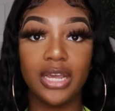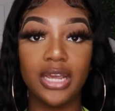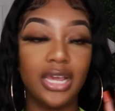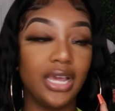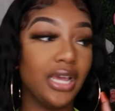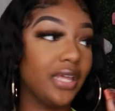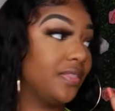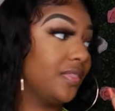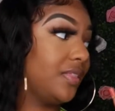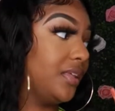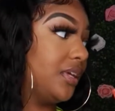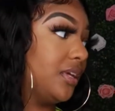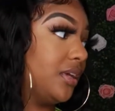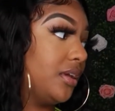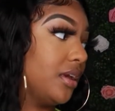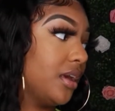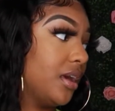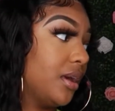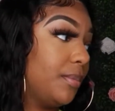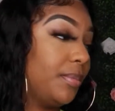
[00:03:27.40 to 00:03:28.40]
And
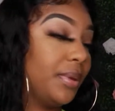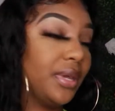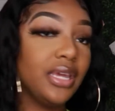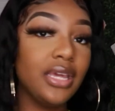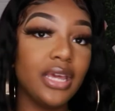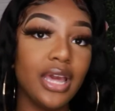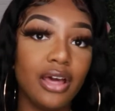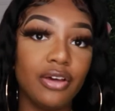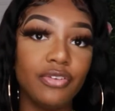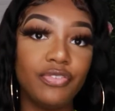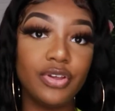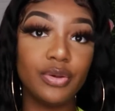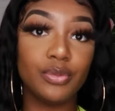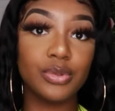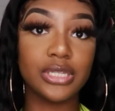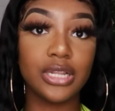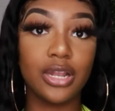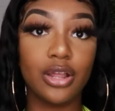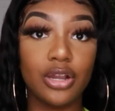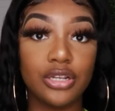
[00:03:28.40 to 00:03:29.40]
the pink outfit
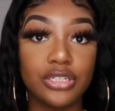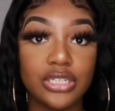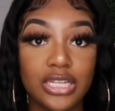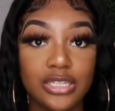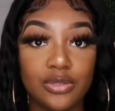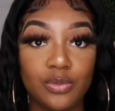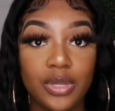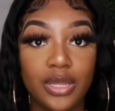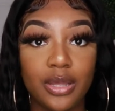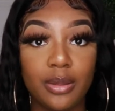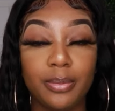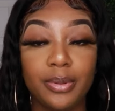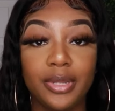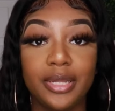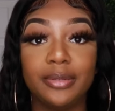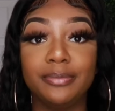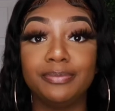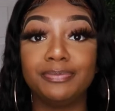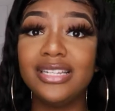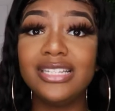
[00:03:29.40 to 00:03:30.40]
was a large as well,
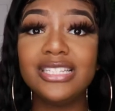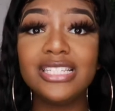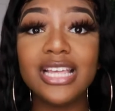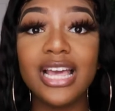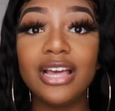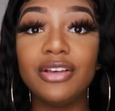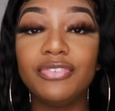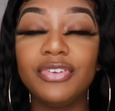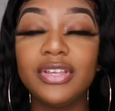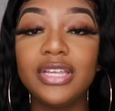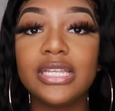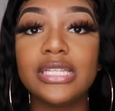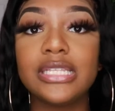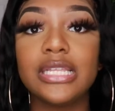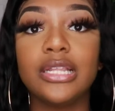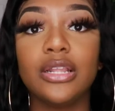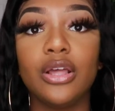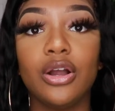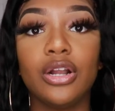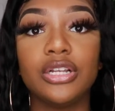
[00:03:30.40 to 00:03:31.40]
but this outfit is a
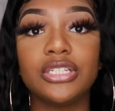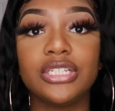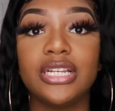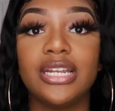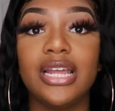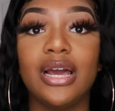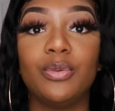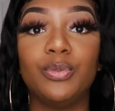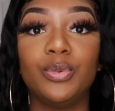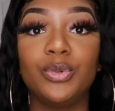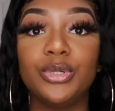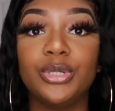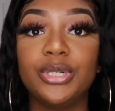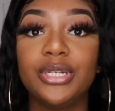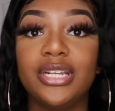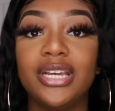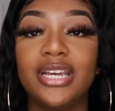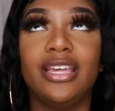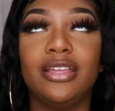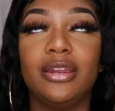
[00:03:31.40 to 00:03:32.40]
large and I
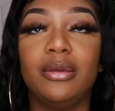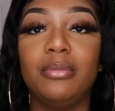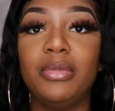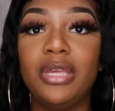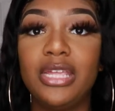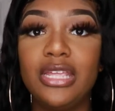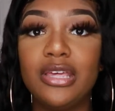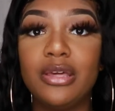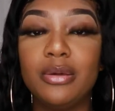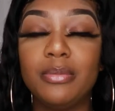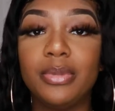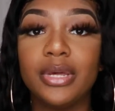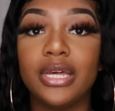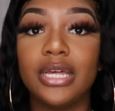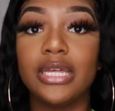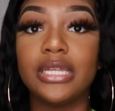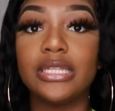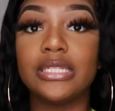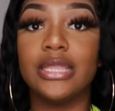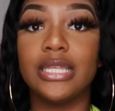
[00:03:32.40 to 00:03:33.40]
would get a medium
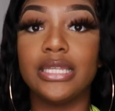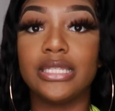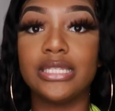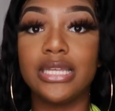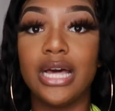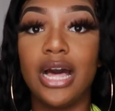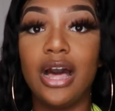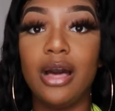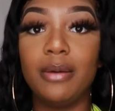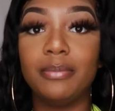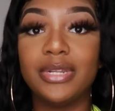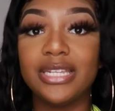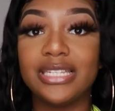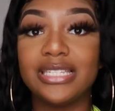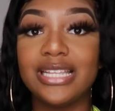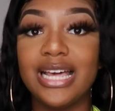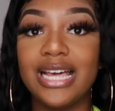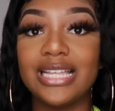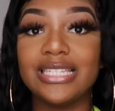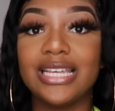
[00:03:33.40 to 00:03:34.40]
because the top does
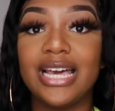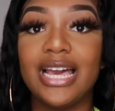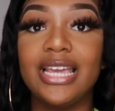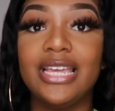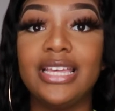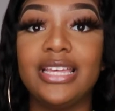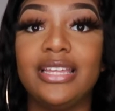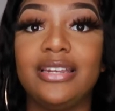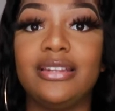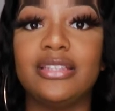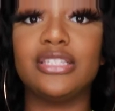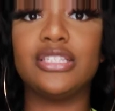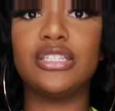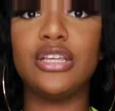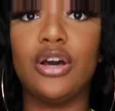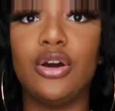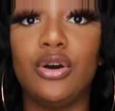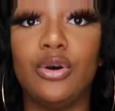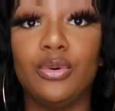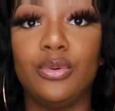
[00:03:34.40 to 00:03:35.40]
not tighten.
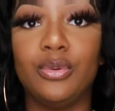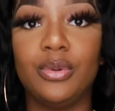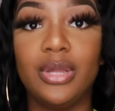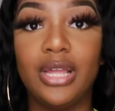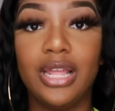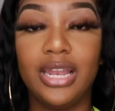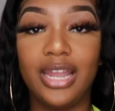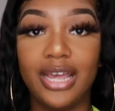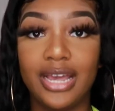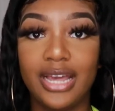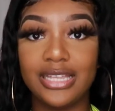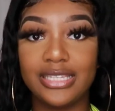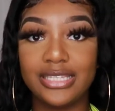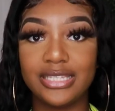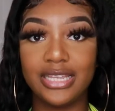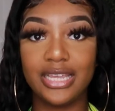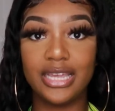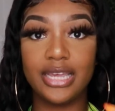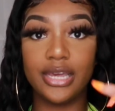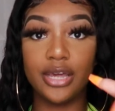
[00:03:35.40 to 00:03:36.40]
So like I
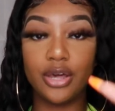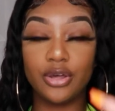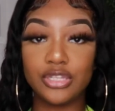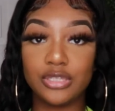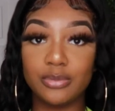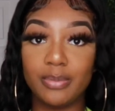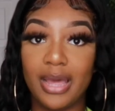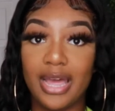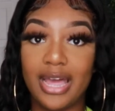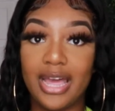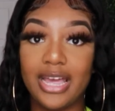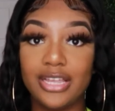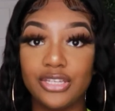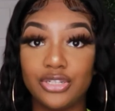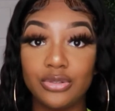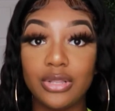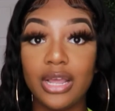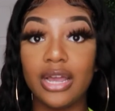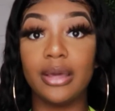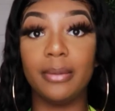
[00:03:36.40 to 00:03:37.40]
said, it goes behind
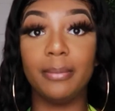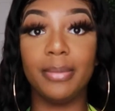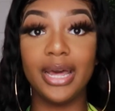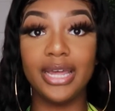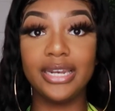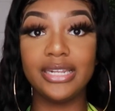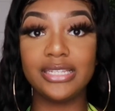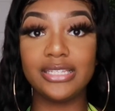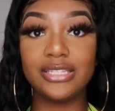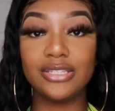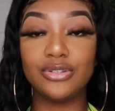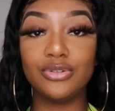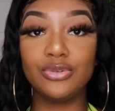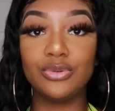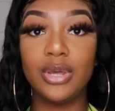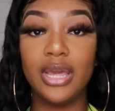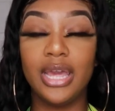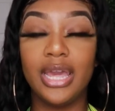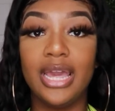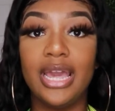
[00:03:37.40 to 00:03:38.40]
you like a
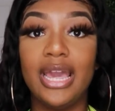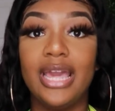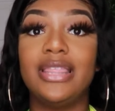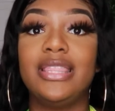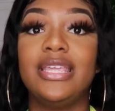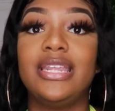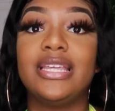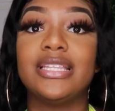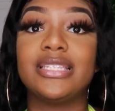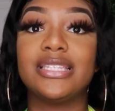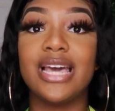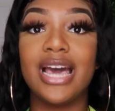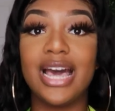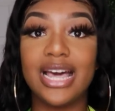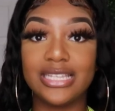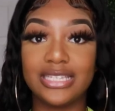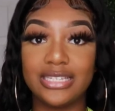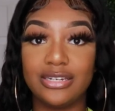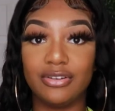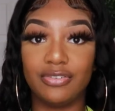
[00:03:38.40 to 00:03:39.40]
bodysuit and then it
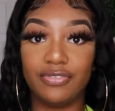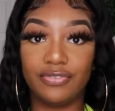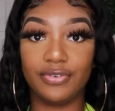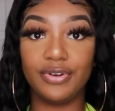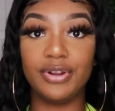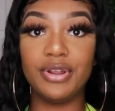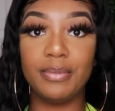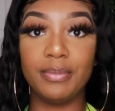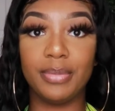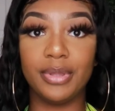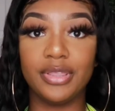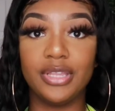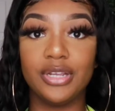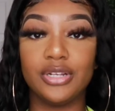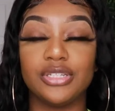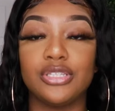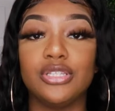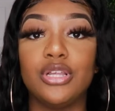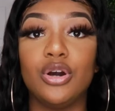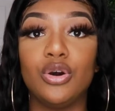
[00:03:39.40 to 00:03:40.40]
ties in the front, but
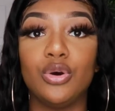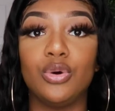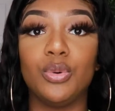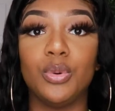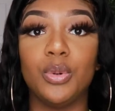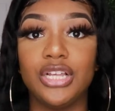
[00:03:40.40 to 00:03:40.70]
there's no